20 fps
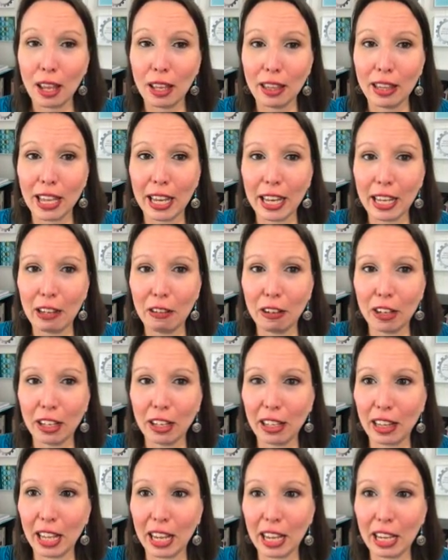they
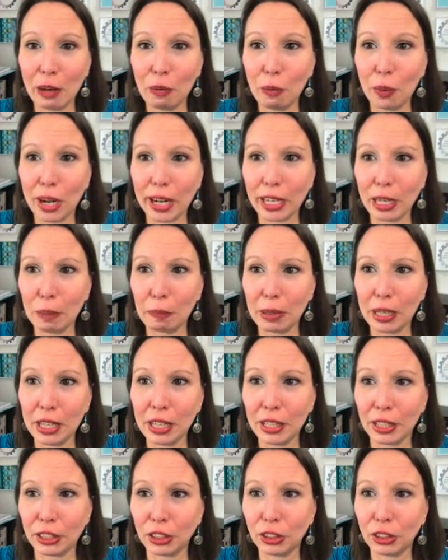they can wind up here.